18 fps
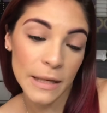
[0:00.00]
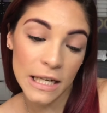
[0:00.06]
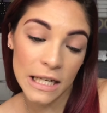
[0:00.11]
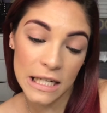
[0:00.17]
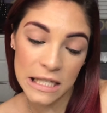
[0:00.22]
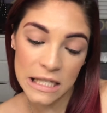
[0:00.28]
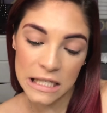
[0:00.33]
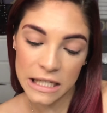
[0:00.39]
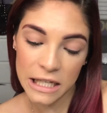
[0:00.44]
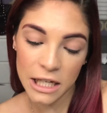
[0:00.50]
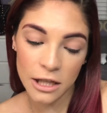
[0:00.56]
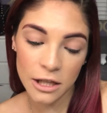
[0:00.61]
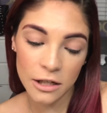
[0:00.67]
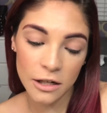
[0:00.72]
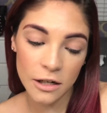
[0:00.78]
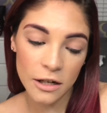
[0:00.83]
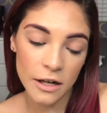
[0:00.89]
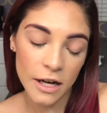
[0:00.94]
Me
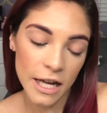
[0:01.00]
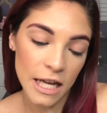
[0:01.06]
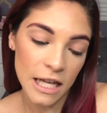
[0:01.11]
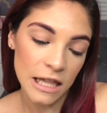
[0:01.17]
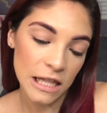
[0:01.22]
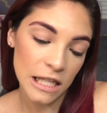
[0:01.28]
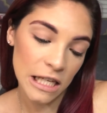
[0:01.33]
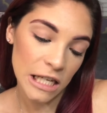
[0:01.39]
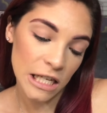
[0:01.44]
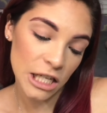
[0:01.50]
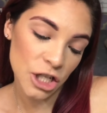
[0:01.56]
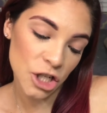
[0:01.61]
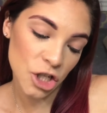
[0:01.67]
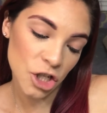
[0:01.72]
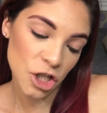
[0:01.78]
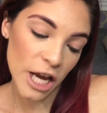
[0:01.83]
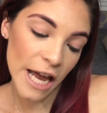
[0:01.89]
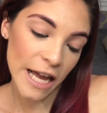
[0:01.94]
Concealer in the
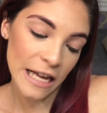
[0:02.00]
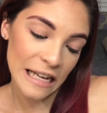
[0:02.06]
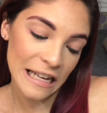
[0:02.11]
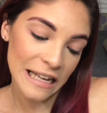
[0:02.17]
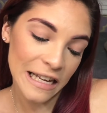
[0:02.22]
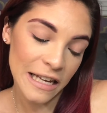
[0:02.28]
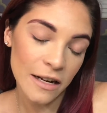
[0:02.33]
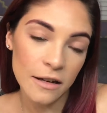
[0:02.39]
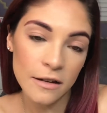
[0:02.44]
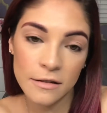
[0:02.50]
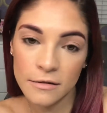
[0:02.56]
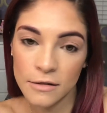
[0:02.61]
shade